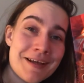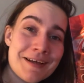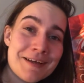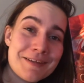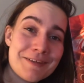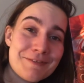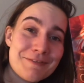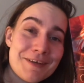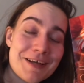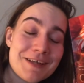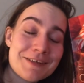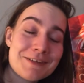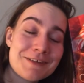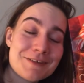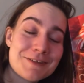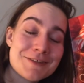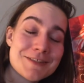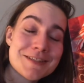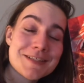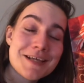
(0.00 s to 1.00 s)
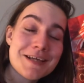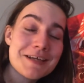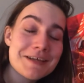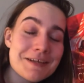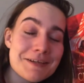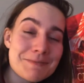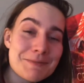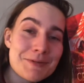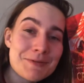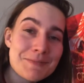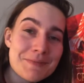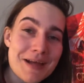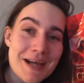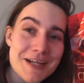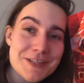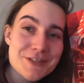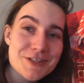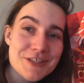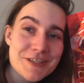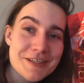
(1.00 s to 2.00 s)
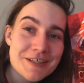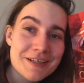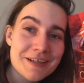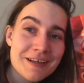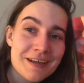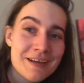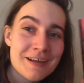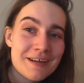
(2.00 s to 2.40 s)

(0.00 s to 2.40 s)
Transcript: and the fact that there's animal magic